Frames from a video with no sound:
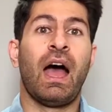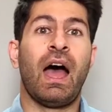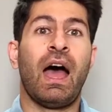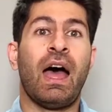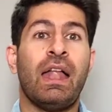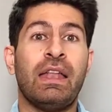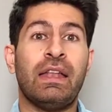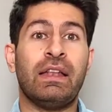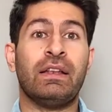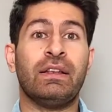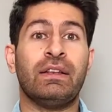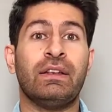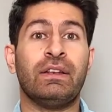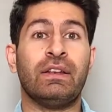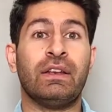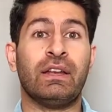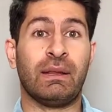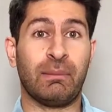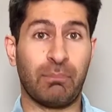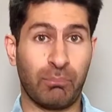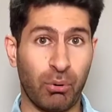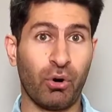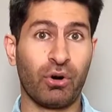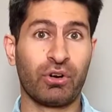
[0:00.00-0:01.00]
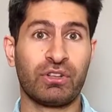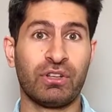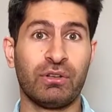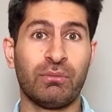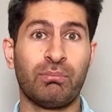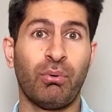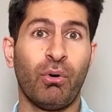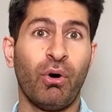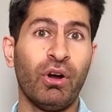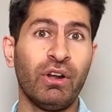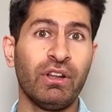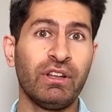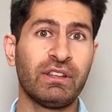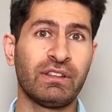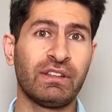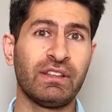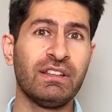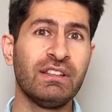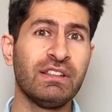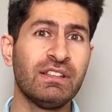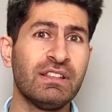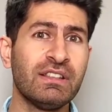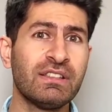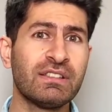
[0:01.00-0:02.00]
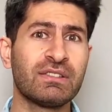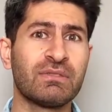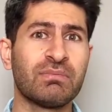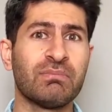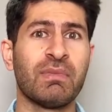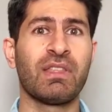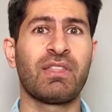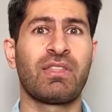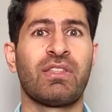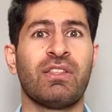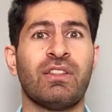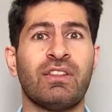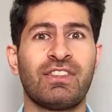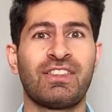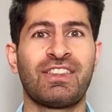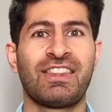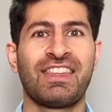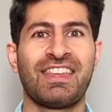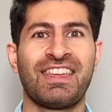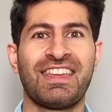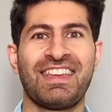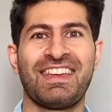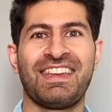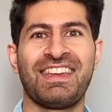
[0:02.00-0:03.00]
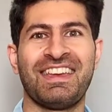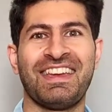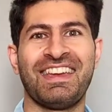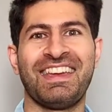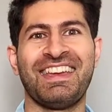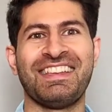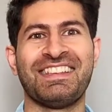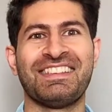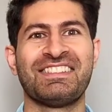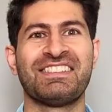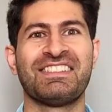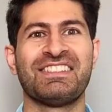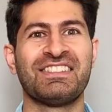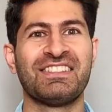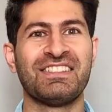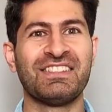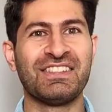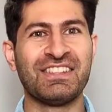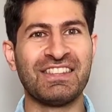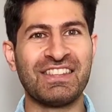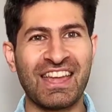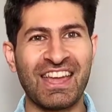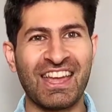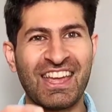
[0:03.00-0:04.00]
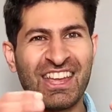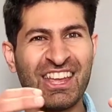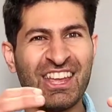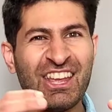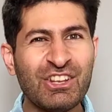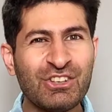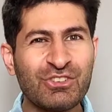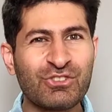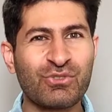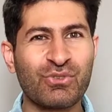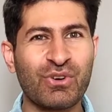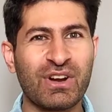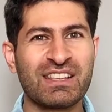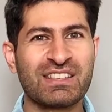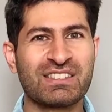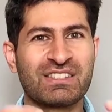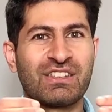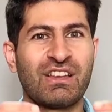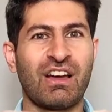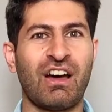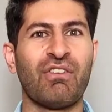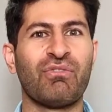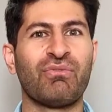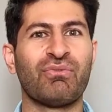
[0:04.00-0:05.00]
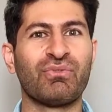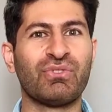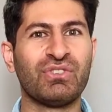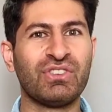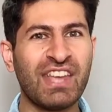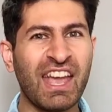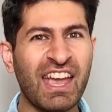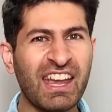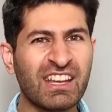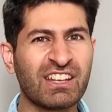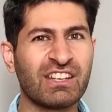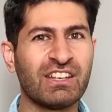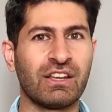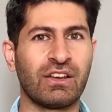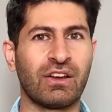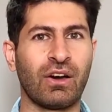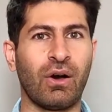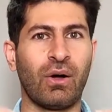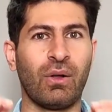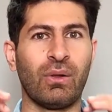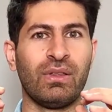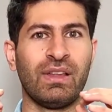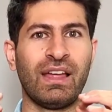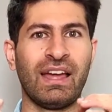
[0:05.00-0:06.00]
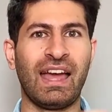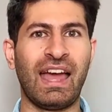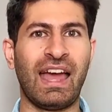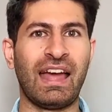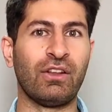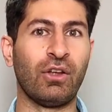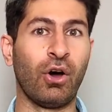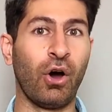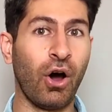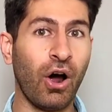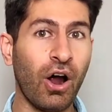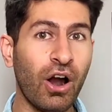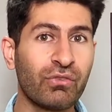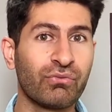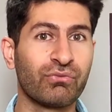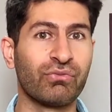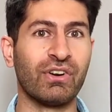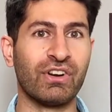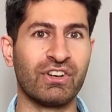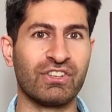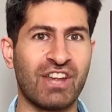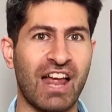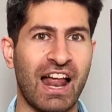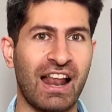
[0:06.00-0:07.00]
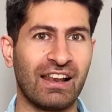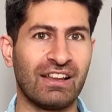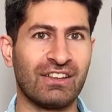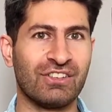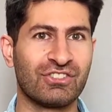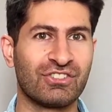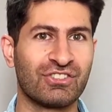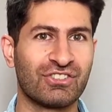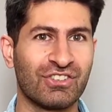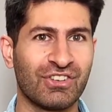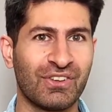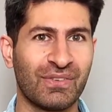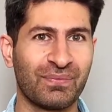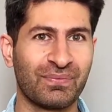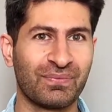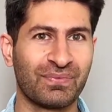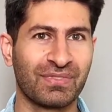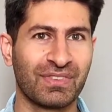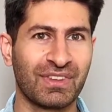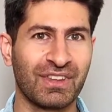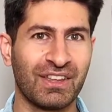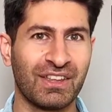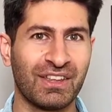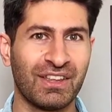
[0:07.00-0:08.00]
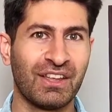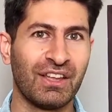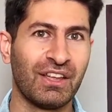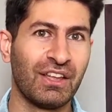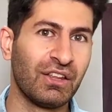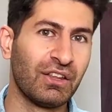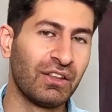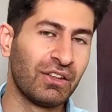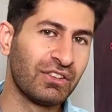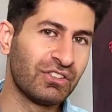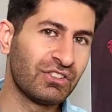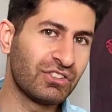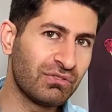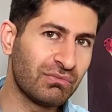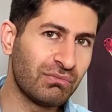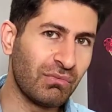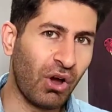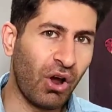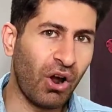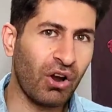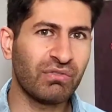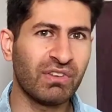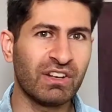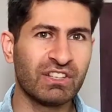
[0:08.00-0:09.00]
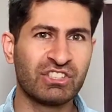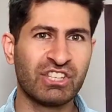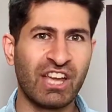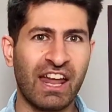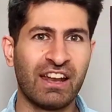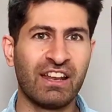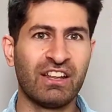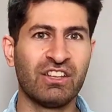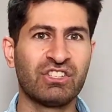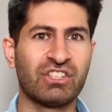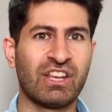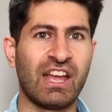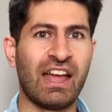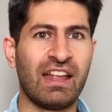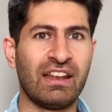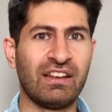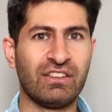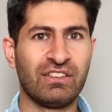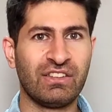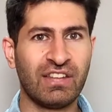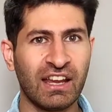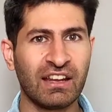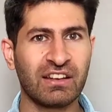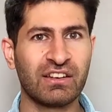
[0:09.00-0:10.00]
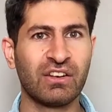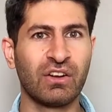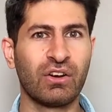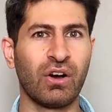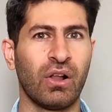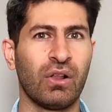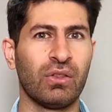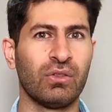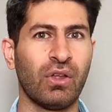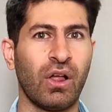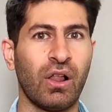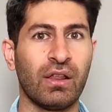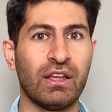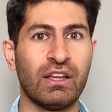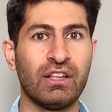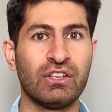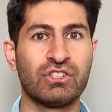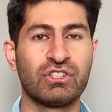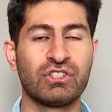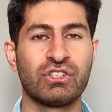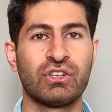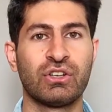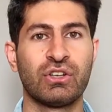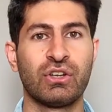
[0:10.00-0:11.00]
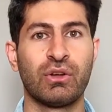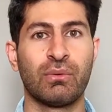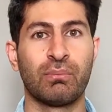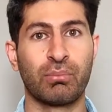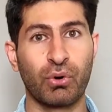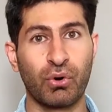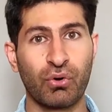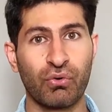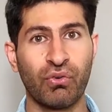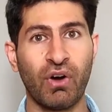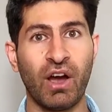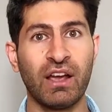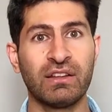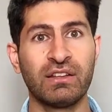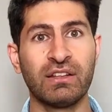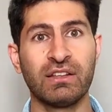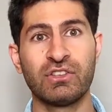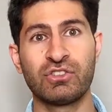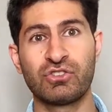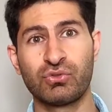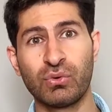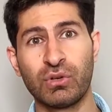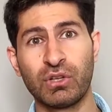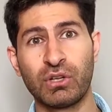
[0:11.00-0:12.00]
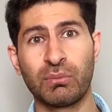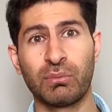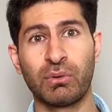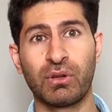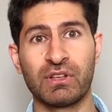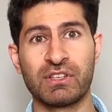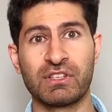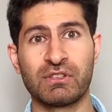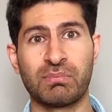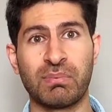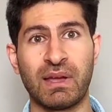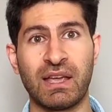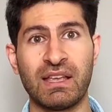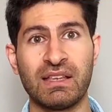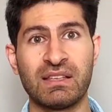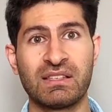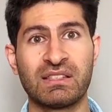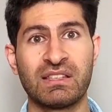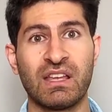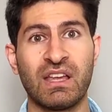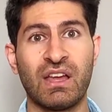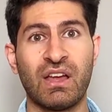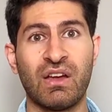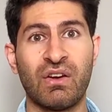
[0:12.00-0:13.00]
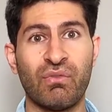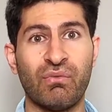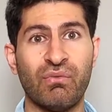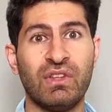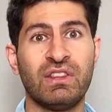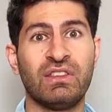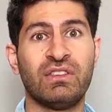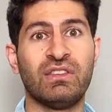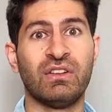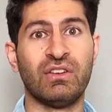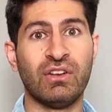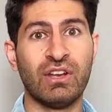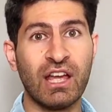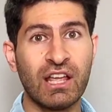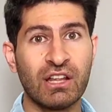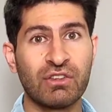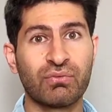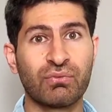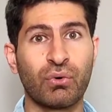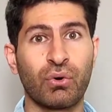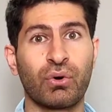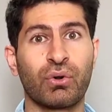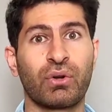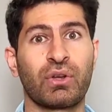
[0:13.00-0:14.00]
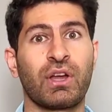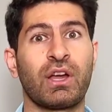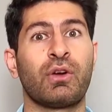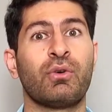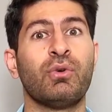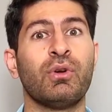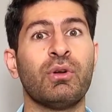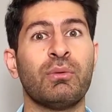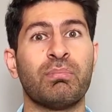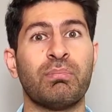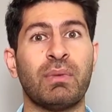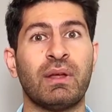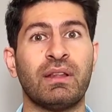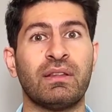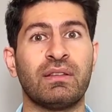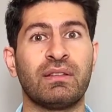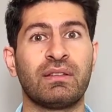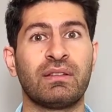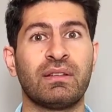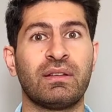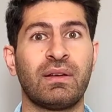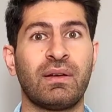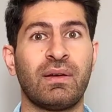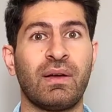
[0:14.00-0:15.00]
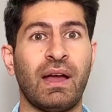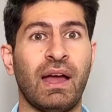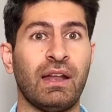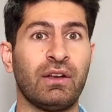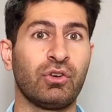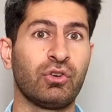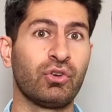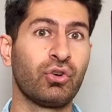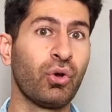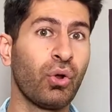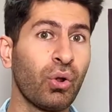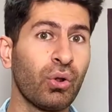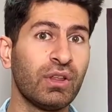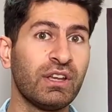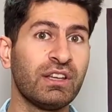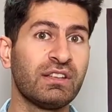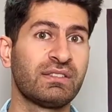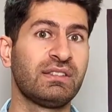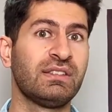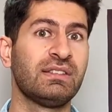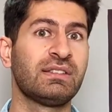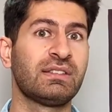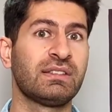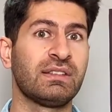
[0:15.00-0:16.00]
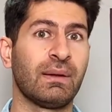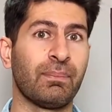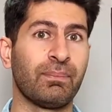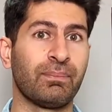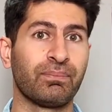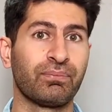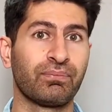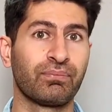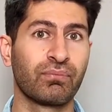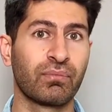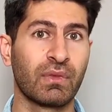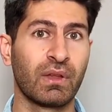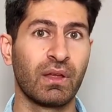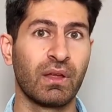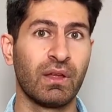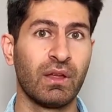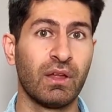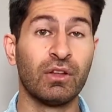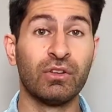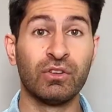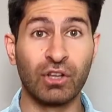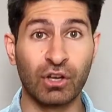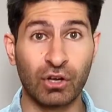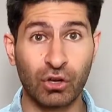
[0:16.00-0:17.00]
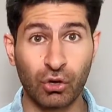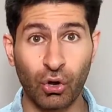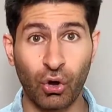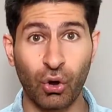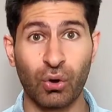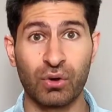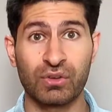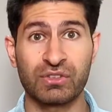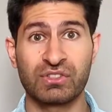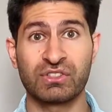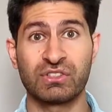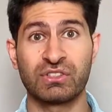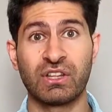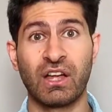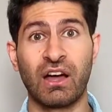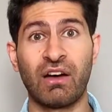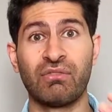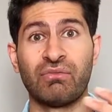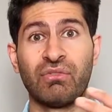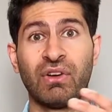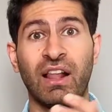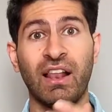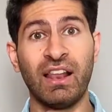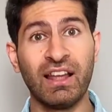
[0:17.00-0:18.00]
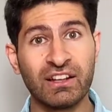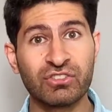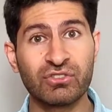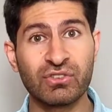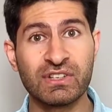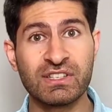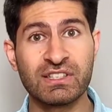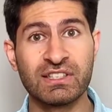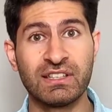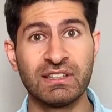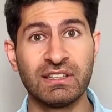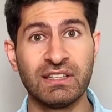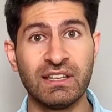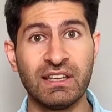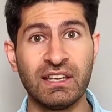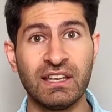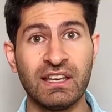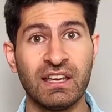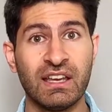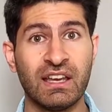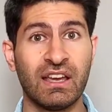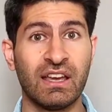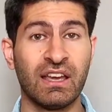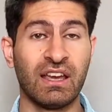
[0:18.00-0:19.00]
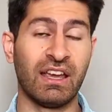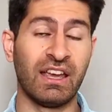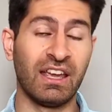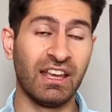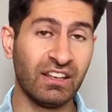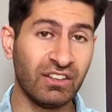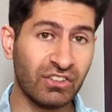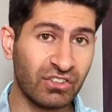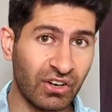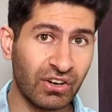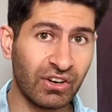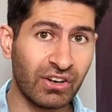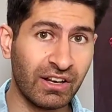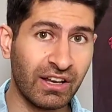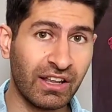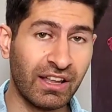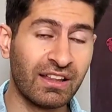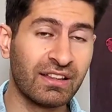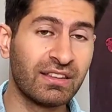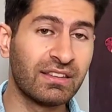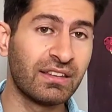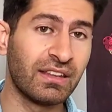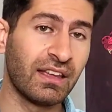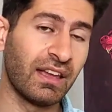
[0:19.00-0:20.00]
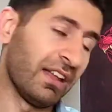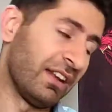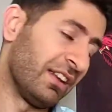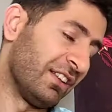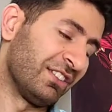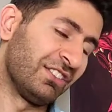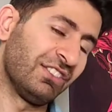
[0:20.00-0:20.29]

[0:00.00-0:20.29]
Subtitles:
An important point in this method is the interest of technical and hardware challenge. Hardware challenge and technical knowledge providing suitable space with the network equipment and cooling system, the cost of electricity, internet, and